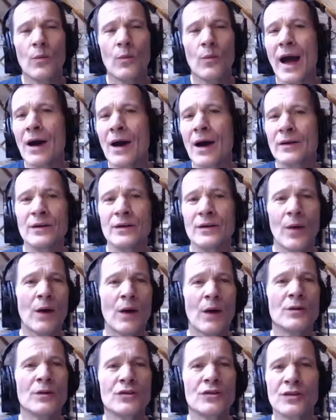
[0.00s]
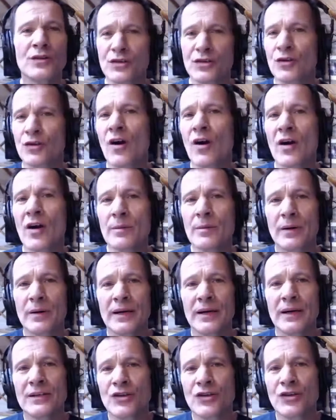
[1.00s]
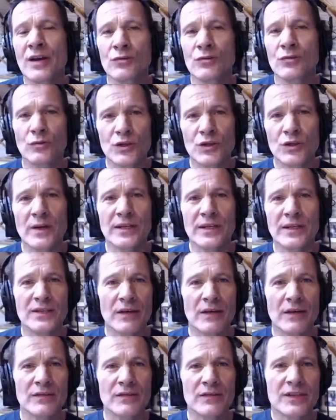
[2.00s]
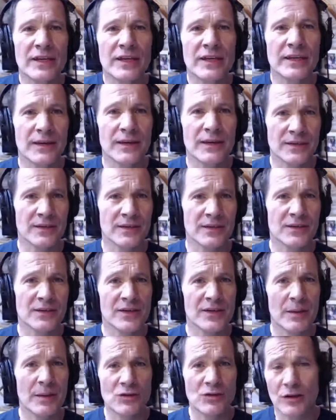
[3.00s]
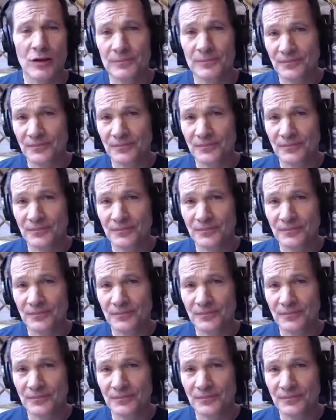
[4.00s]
How would you describe in general 2017 as a snapshot?